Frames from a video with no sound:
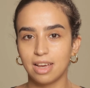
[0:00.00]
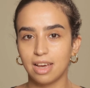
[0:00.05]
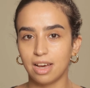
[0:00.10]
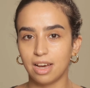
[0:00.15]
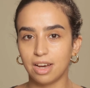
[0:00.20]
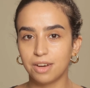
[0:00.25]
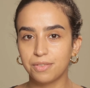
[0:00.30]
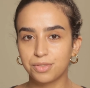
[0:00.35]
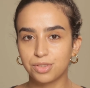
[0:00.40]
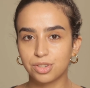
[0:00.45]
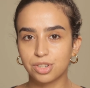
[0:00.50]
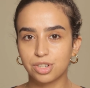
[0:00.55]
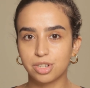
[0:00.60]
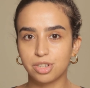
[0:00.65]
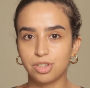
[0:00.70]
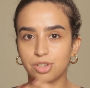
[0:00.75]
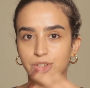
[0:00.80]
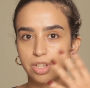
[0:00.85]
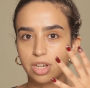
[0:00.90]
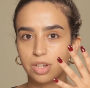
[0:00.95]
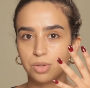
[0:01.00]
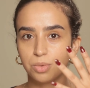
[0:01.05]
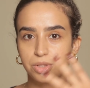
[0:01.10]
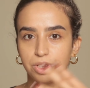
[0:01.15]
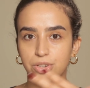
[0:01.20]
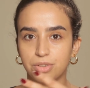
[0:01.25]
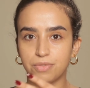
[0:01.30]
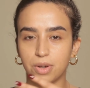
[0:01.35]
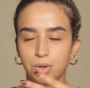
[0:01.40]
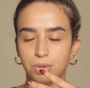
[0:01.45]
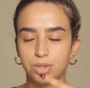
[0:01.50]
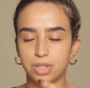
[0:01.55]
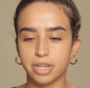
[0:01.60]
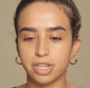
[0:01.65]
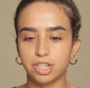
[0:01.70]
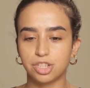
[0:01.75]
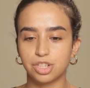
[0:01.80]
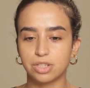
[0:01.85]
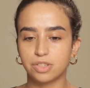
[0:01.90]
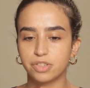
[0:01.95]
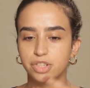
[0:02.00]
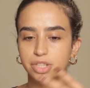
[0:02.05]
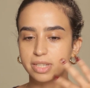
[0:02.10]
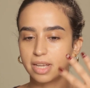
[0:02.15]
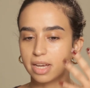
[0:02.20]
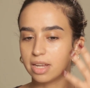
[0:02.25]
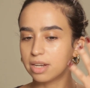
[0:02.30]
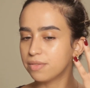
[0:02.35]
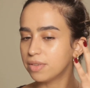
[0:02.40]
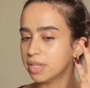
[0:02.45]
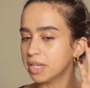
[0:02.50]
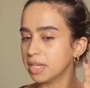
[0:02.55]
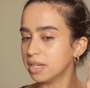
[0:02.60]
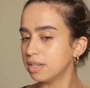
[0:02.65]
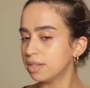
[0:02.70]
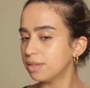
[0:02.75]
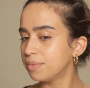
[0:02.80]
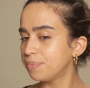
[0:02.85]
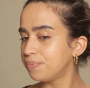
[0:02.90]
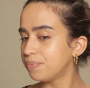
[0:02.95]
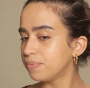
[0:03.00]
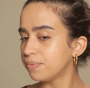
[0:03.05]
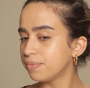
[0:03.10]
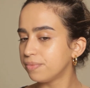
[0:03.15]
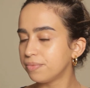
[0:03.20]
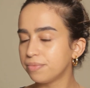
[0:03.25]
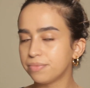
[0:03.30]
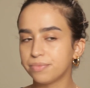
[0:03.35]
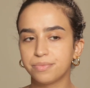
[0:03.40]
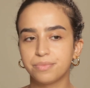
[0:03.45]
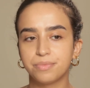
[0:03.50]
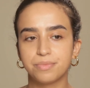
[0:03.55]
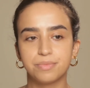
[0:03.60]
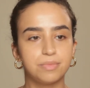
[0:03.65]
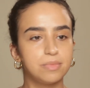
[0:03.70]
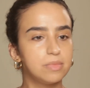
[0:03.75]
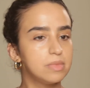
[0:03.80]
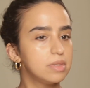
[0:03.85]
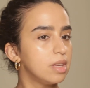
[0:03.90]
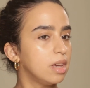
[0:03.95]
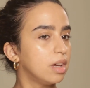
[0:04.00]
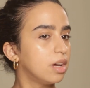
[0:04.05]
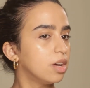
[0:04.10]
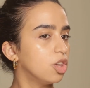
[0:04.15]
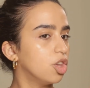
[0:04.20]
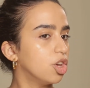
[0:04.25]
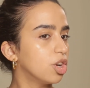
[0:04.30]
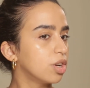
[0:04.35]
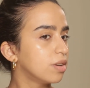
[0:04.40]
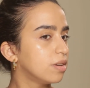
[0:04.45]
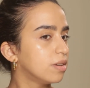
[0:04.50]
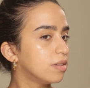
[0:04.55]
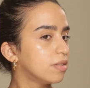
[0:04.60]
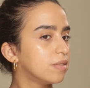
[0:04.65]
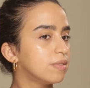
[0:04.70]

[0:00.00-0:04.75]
After you're done with your foundation, just kind of like take a look